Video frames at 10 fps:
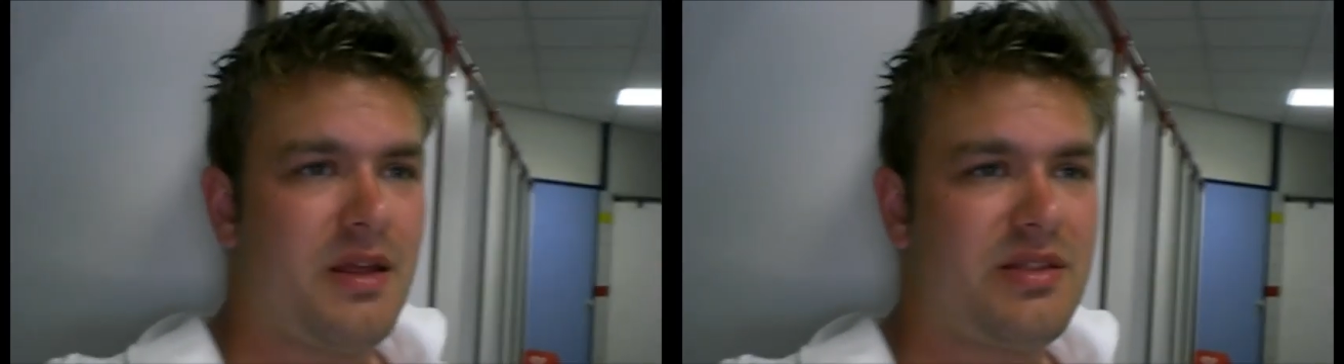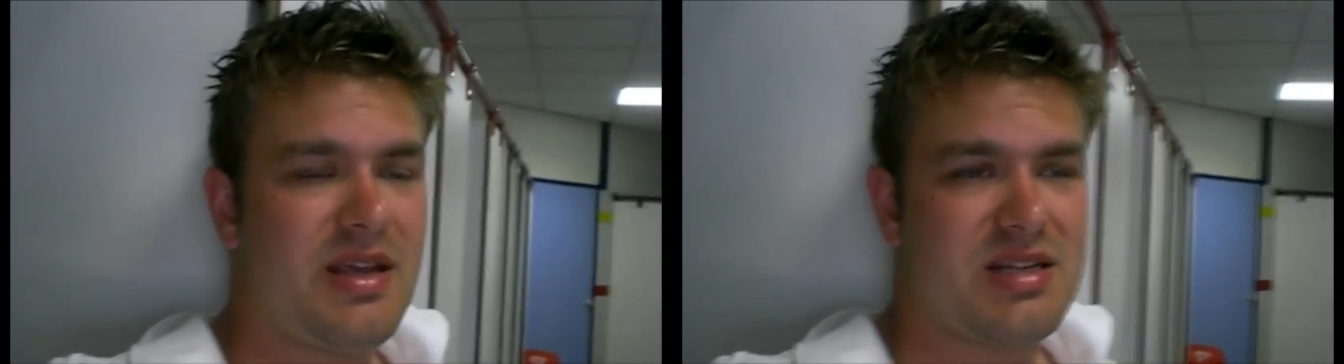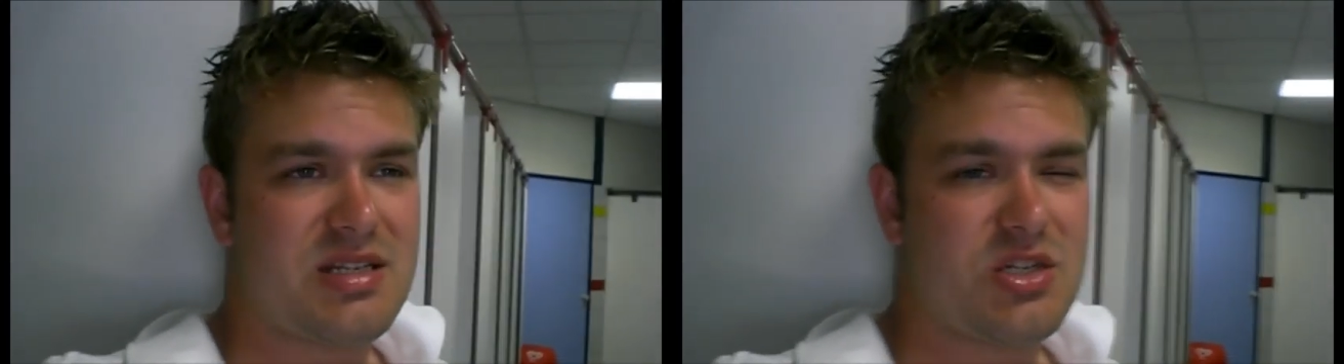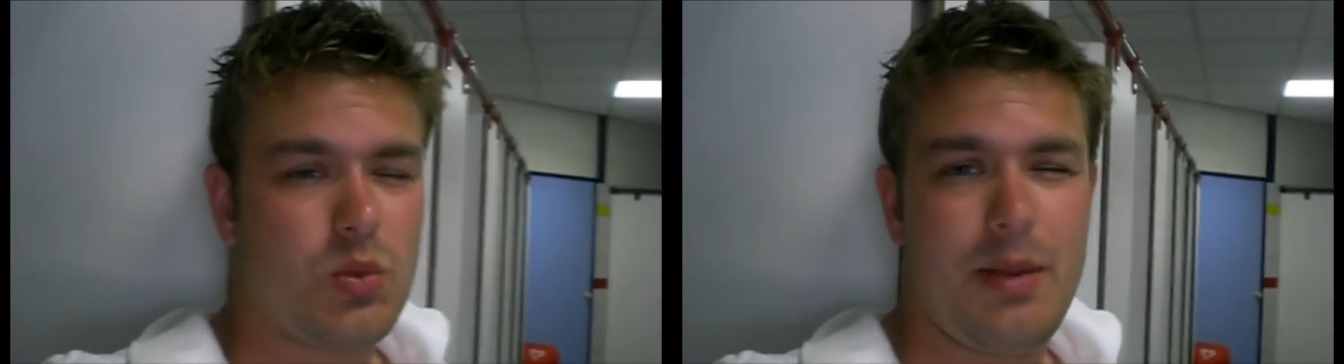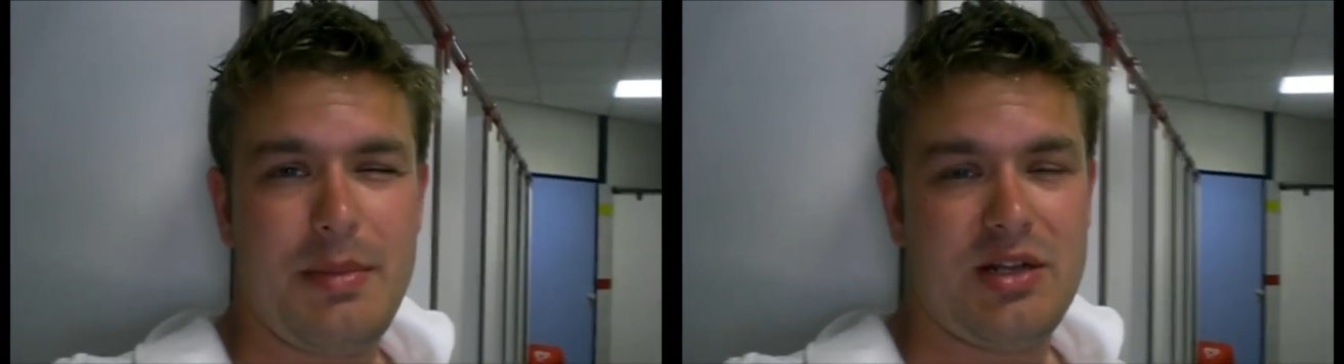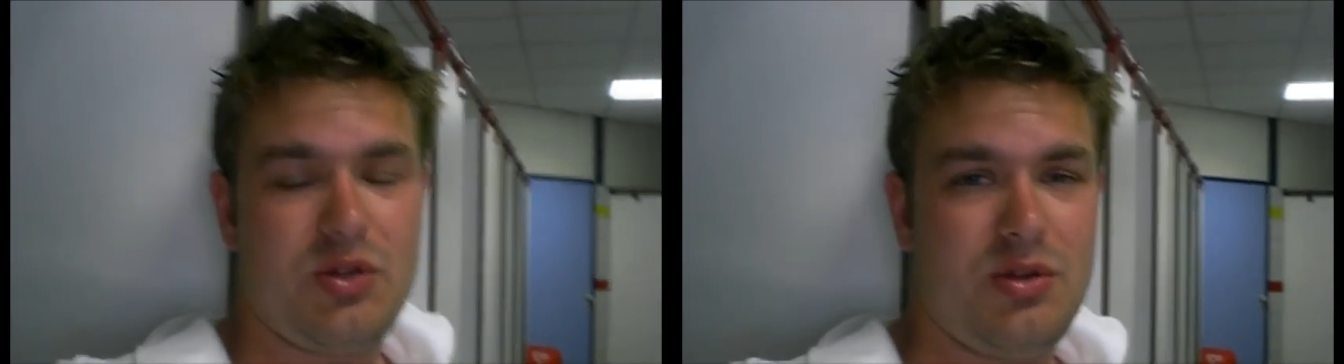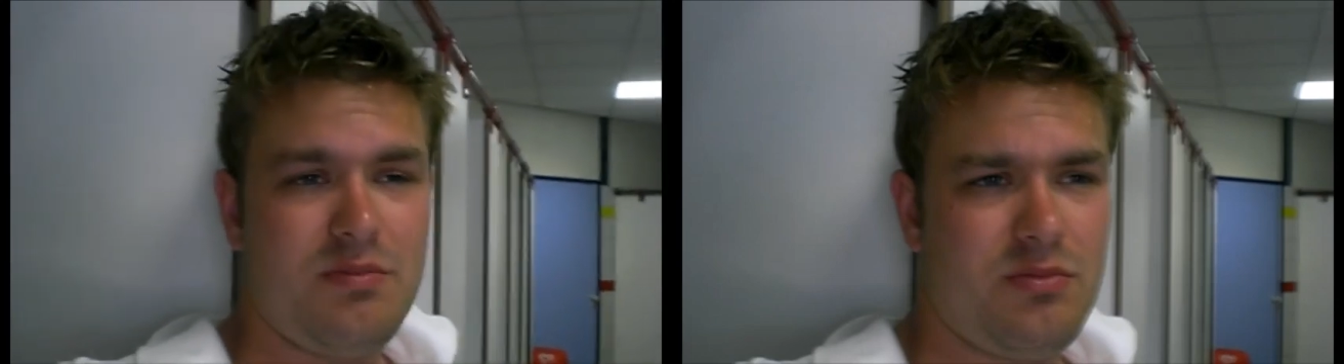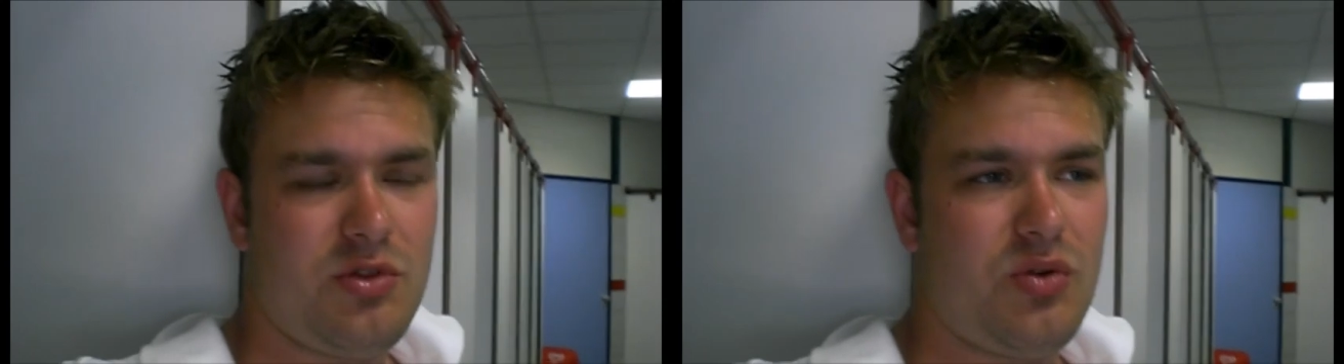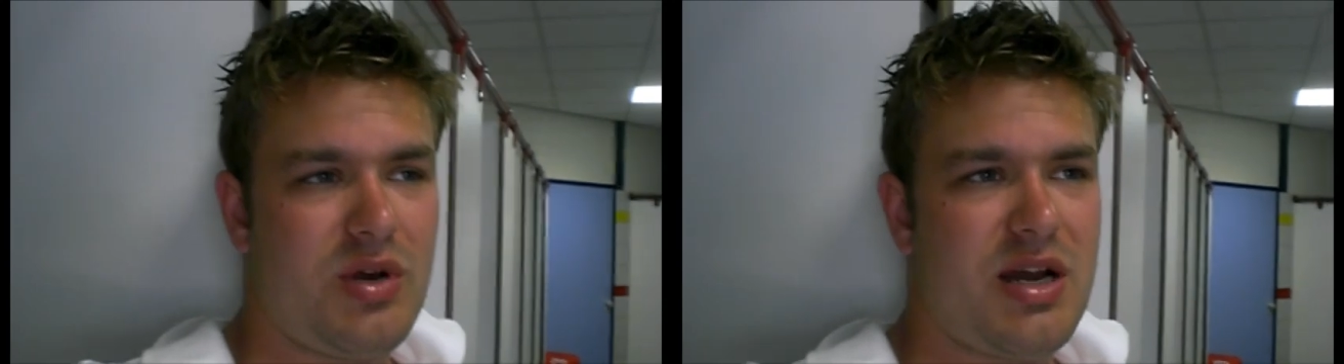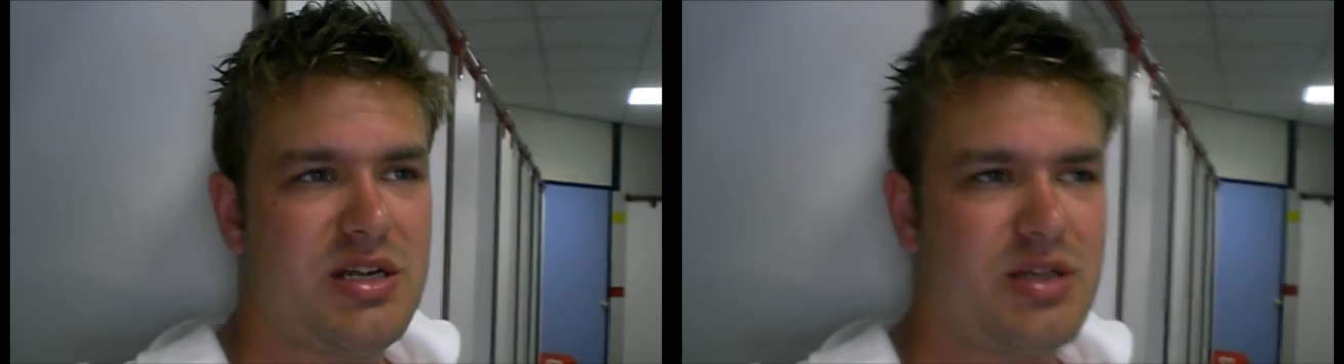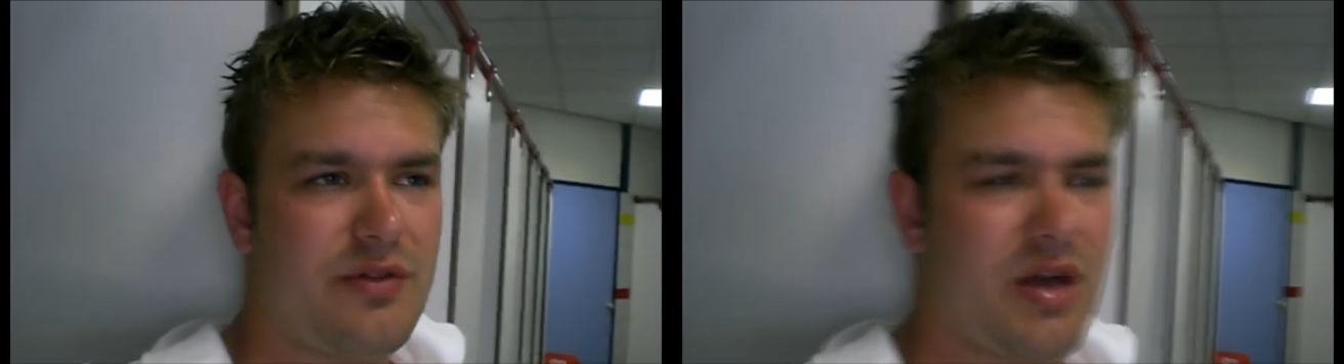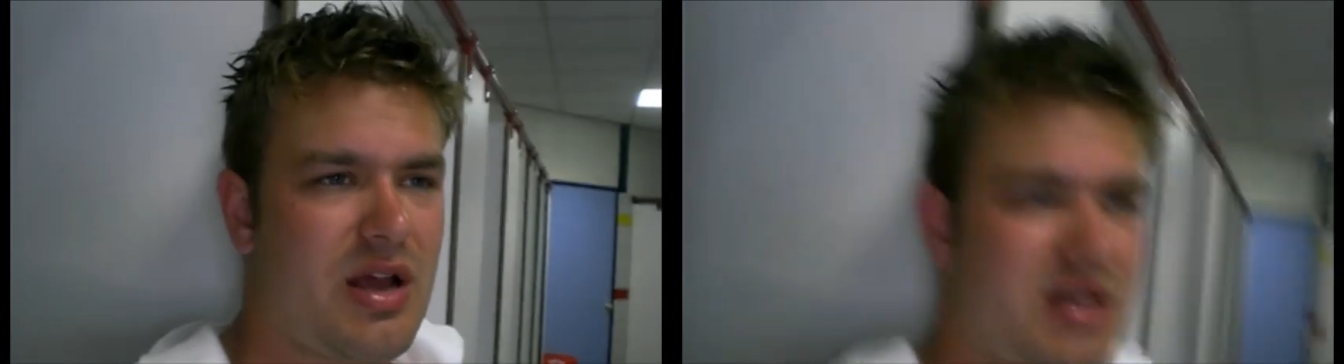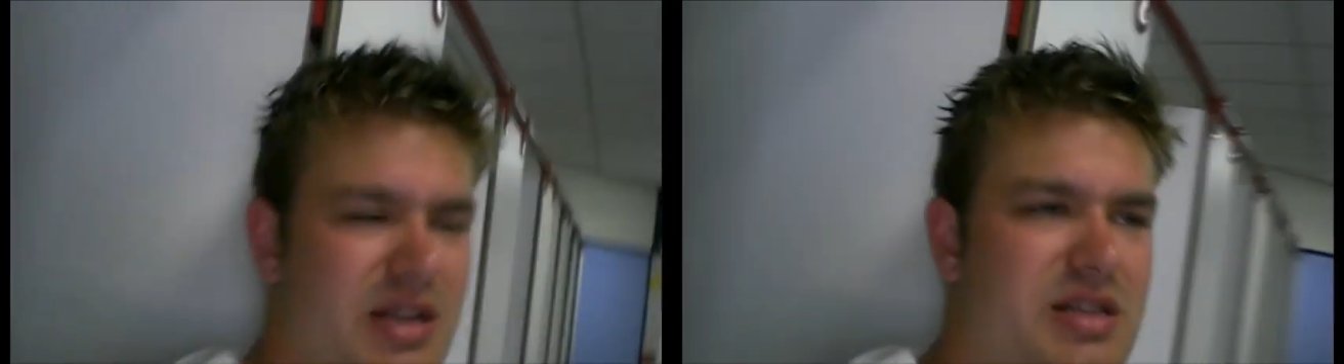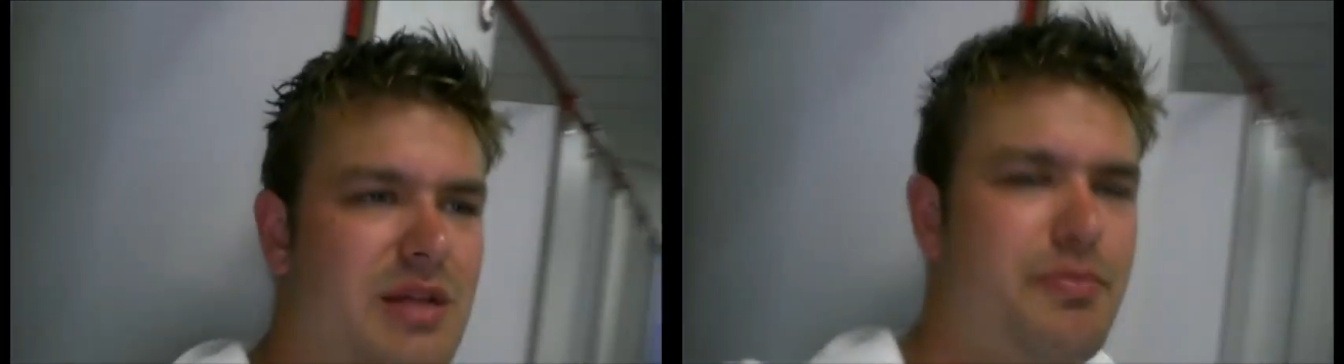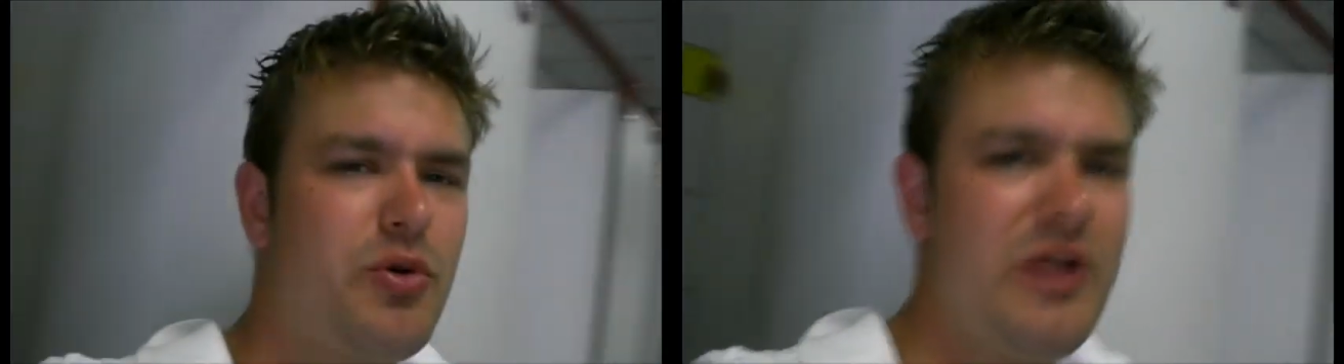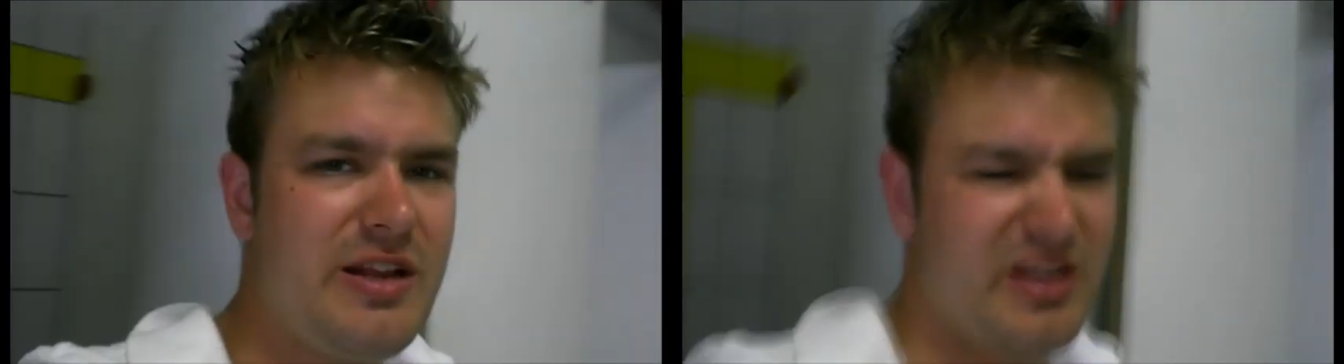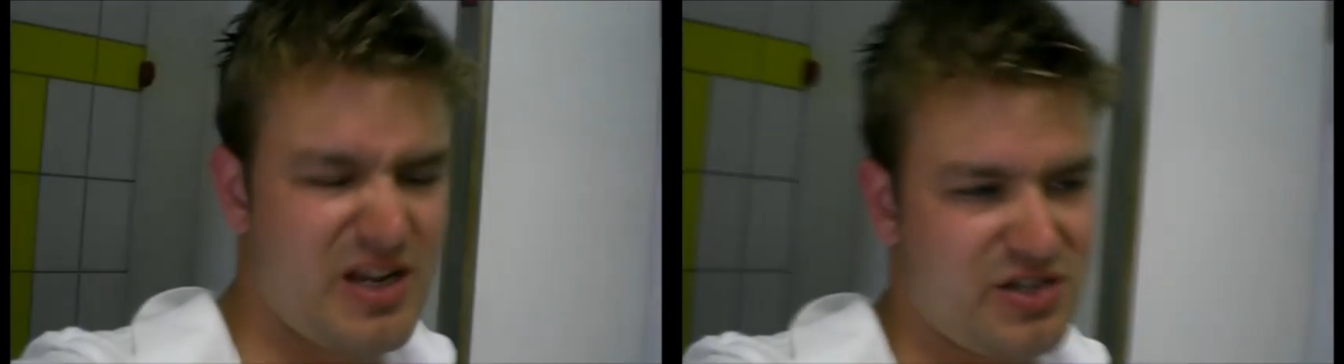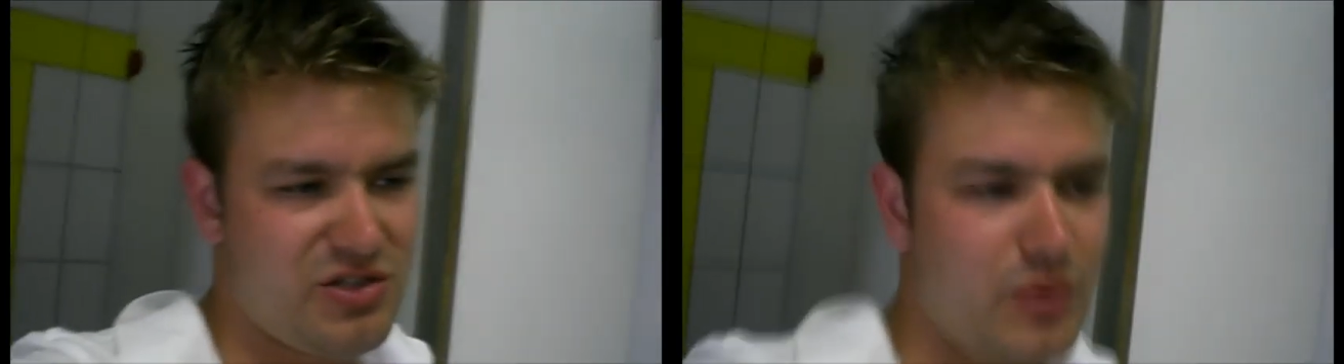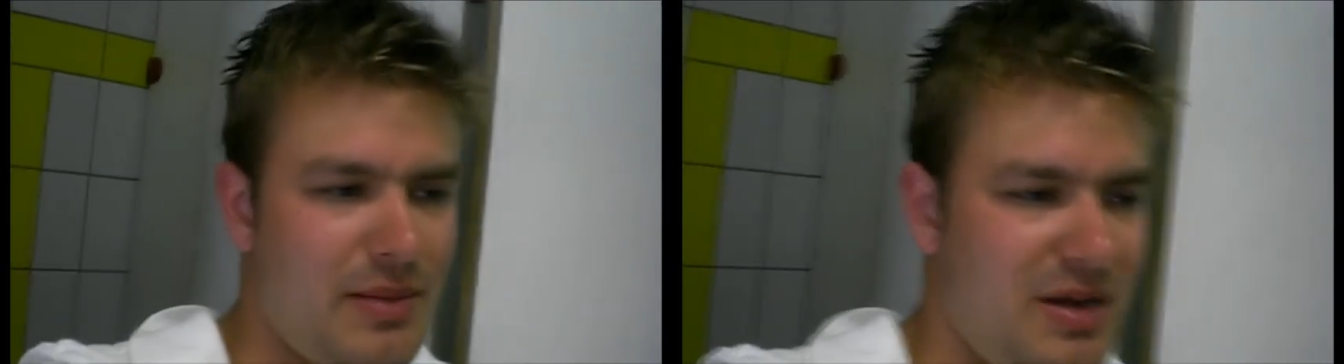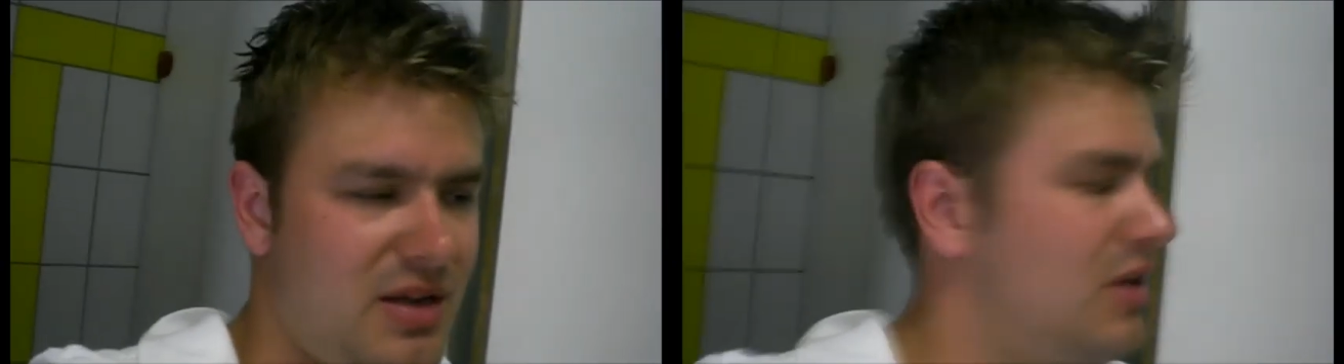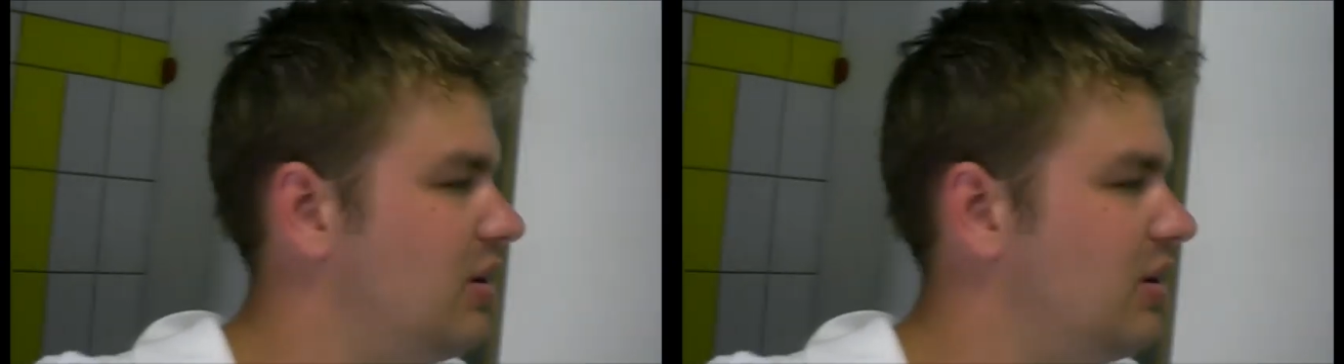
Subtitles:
test swimming tonight, at least the pre-test swimming,